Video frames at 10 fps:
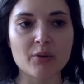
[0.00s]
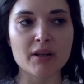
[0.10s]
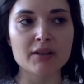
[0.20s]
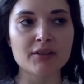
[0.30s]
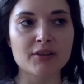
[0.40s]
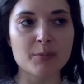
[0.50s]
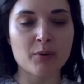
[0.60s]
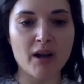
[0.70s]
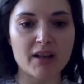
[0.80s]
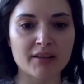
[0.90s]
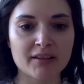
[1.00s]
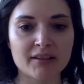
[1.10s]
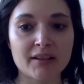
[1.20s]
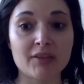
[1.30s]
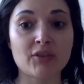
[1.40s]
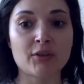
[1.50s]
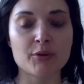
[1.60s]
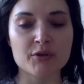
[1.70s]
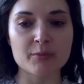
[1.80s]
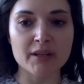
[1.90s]
is the press, is
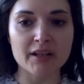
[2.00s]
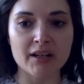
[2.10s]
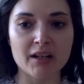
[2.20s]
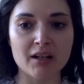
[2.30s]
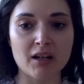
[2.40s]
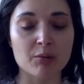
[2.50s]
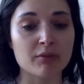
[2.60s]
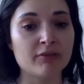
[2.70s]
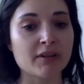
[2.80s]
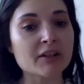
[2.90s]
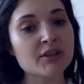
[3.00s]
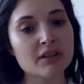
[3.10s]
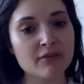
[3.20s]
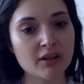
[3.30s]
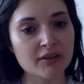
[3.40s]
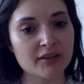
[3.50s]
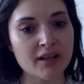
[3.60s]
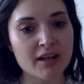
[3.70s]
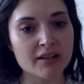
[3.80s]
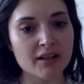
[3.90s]
social media a reflection of our
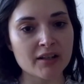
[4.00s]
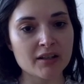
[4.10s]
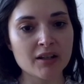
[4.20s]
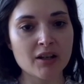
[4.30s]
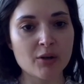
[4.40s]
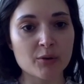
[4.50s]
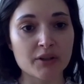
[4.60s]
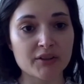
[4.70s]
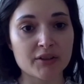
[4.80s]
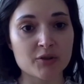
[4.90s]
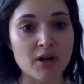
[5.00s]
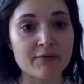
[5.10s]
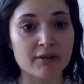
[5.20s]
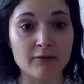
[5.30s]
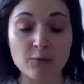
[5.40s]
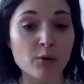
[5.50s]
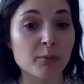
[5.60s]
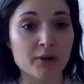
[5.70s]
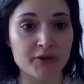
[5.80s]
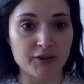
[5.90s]
society, or is it driving
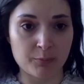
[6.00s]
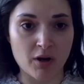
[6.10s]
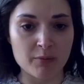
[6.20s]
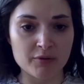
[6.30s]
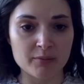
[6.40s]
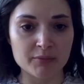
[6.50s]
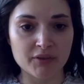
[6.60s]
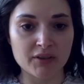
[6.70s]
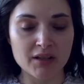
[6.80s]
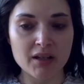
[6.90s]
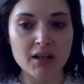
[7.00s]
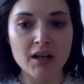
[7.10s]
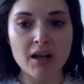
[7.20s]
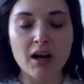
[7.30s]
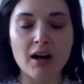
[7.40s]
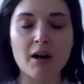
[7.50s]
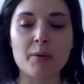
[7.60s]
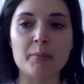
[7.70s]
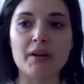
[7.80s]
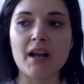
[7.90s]
forward these problems?
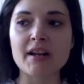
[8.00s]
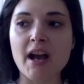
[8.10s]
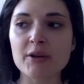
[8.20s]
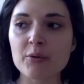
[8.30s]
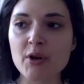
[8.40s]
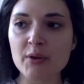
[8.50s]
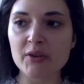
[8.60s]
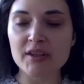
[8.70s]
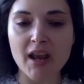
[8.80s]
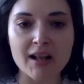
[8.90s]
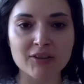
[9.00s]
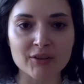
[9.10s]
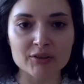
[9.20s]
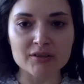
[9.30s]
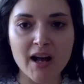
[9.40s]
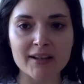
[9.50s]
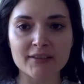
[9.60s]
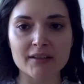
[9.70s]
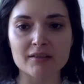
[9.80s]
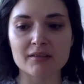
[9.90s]
And I don't know that the answer
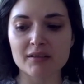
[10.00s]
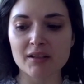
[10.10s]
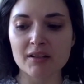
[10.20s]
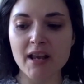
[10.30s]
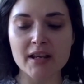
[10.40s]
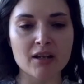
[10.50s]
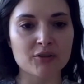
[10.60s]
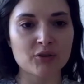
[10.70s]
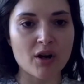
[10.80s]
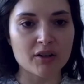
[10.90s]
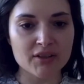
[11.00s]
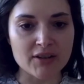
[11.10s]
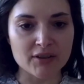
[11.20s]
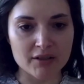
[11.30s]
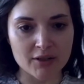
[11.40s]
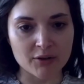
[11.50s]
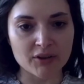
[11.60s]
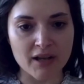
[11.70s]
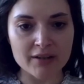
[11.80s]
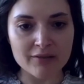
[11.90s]
lies in taking a strong stance on either
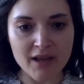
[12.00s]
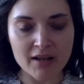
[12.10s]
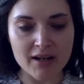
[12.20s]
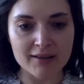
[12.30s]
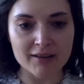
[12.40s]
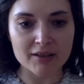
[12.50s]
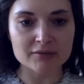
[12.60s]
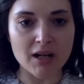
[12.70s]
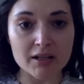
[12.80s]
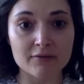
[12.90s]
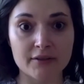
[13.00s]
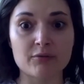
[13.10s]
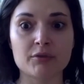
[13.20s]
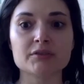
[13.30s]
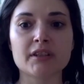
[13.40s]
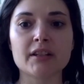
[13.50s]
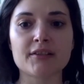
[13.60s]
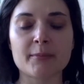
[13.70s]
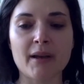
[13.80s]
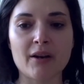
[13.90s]
side of that. I think a lot of it really
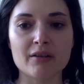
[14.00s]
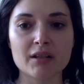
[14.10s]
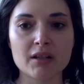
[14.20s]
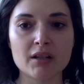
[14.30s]
is about